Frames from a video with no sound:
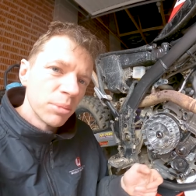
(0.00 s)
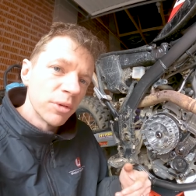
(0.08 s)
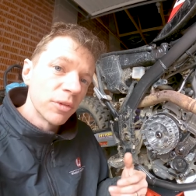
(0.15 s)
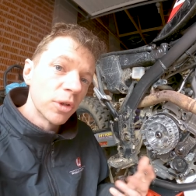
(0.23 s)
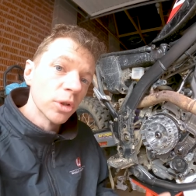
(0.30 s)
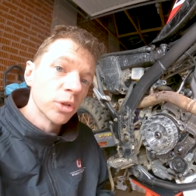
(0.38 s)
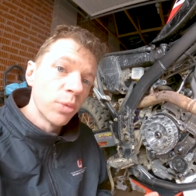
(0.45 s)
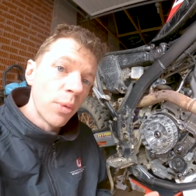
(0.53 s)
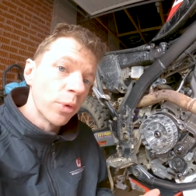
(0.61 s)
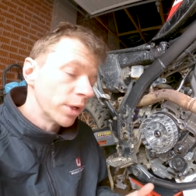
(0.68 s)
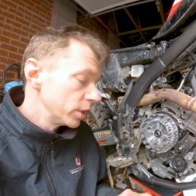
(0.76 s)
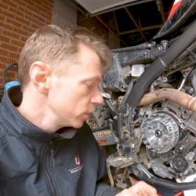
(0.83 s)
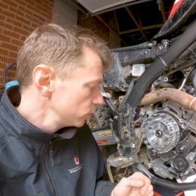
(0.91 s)
But of course,
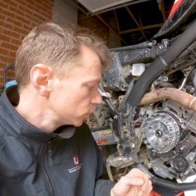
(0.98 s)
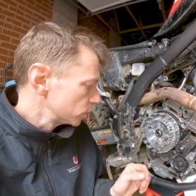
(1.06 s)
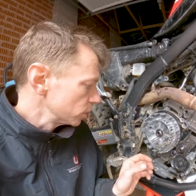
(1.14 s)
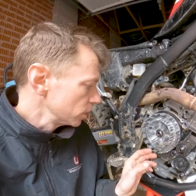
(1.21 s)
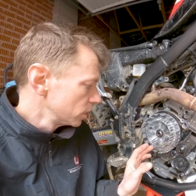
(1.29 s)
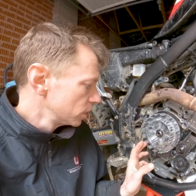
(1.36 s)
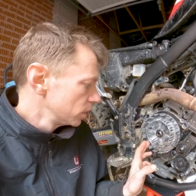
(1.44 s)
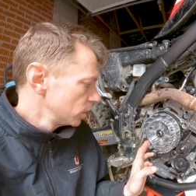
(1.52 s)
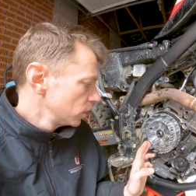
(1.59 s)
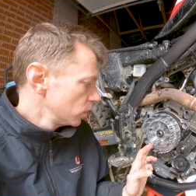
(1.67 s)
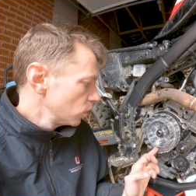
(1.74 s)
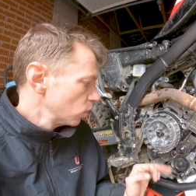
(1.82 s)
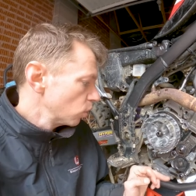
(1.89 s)
when we're in neutral,
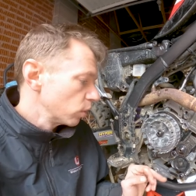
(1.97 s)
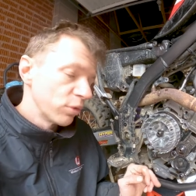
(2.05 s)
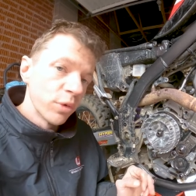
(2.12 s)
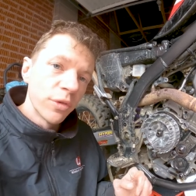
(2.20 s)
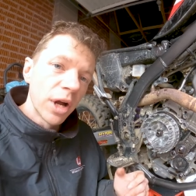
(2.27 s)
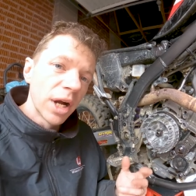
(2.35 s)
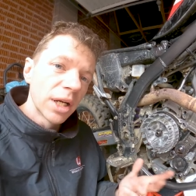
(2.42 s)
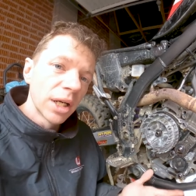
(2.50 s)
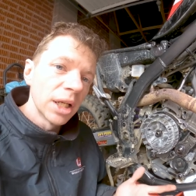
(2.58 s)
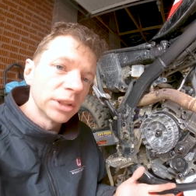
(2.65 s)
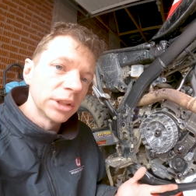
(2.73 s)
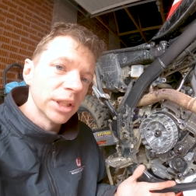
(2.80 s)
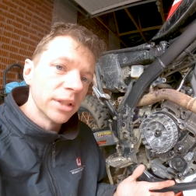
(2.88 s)
or if we've got our
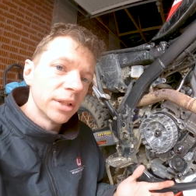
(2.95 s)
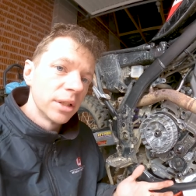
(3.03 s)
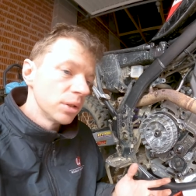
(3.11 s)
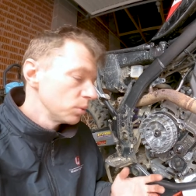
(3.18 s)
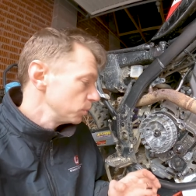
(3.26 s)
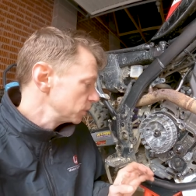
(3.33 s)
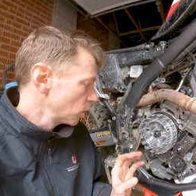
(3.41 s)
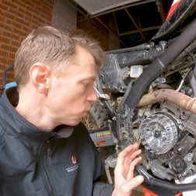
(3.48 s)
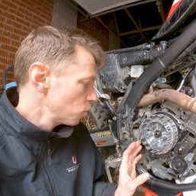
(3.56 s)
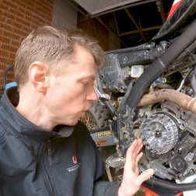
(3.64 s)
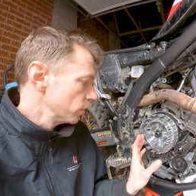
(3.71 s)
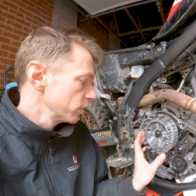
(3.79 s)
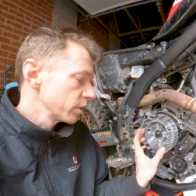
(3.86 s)
clutch in, we
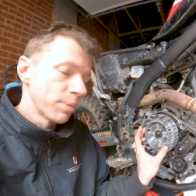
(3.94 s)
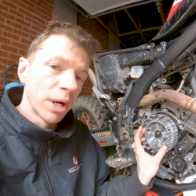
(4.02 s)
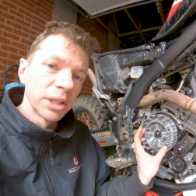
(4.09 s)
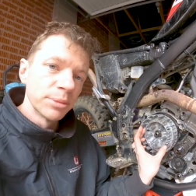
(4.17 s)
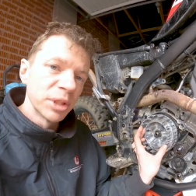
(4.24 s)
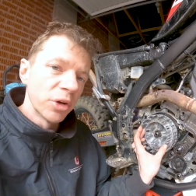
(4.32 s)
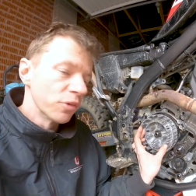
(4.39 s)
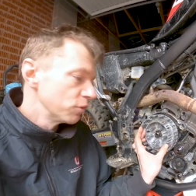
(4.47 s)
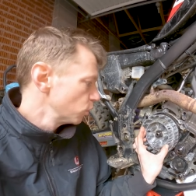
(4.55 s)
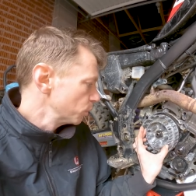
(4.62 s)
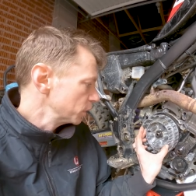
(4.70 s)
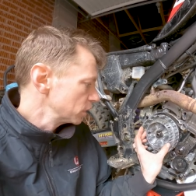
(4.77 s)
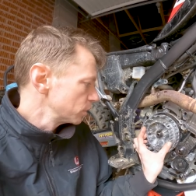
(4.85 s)
don't want the bike to be going
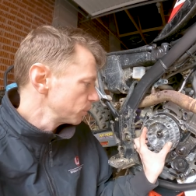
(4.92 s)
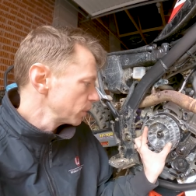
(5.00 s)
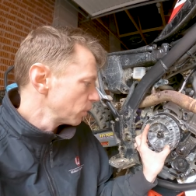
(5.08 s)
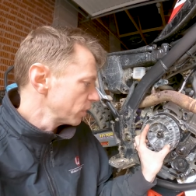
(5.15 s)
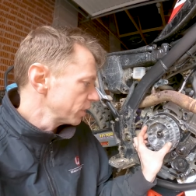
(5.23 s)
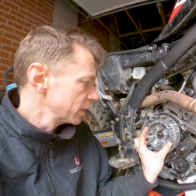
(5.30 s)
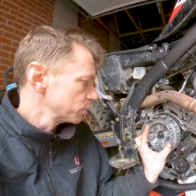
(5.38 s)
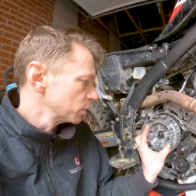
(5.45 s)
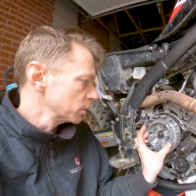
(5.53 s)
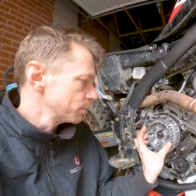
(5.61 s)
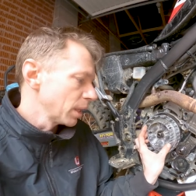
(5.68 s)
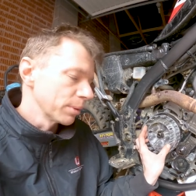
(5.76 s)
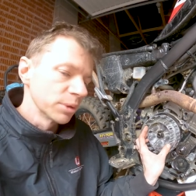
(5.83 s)
forward, so we want this
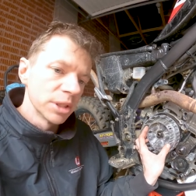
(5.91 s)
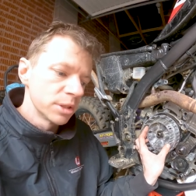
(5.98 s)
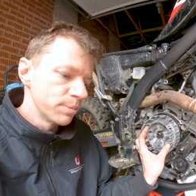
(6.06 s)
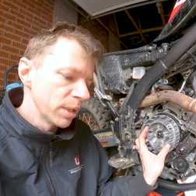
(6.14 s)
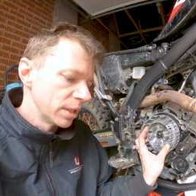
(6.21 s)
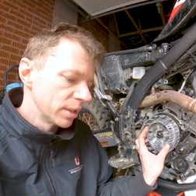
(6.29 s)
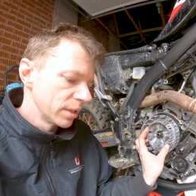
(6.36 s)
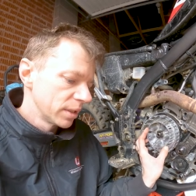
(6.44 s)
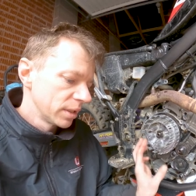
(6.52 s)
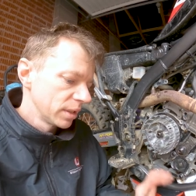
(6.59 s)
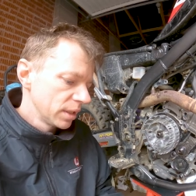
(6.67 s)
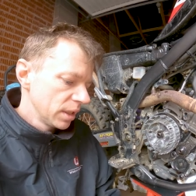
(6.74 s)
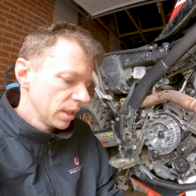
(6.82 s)
one to be able to spin.
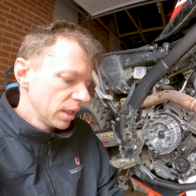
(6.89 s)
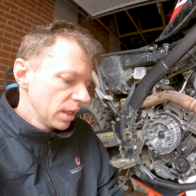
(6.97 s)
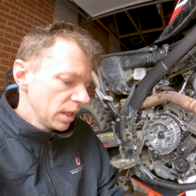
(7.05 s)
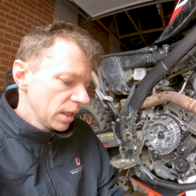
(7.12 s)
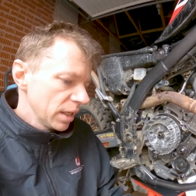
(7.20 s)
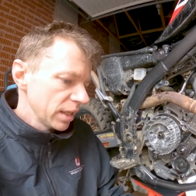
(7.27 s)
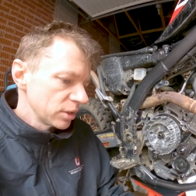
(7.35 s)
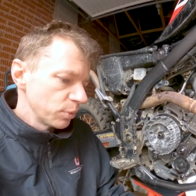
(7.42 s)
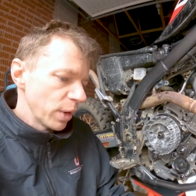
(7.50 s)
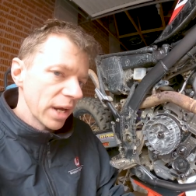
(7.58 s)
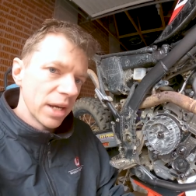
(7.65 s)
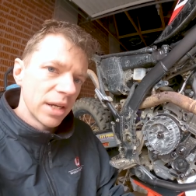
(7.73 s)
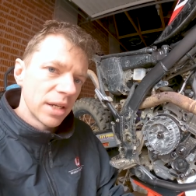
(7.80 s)
And that's
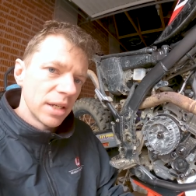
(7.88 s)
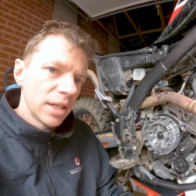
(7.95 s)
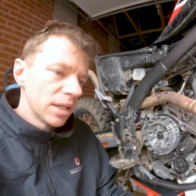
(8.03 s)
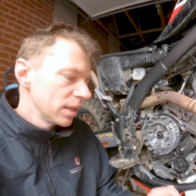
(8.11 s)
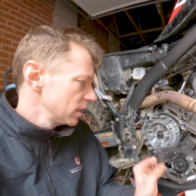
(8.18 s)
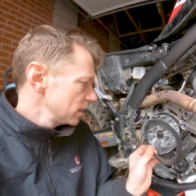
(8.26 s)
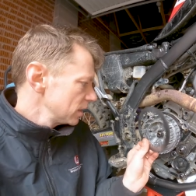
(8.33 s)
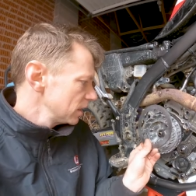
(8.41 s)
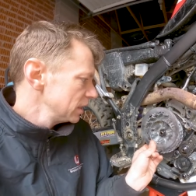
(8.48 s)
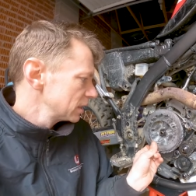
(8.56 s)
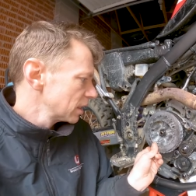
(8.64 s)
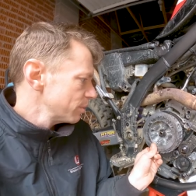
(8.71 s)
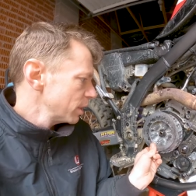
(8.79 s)
where
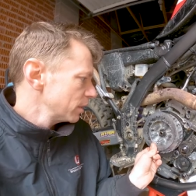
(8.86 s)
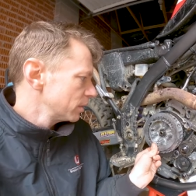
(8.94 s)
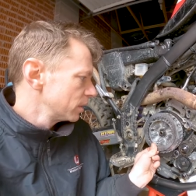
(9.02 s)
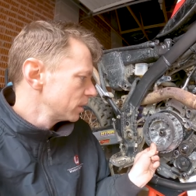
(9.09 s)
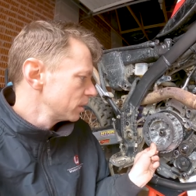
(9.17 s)
these come in.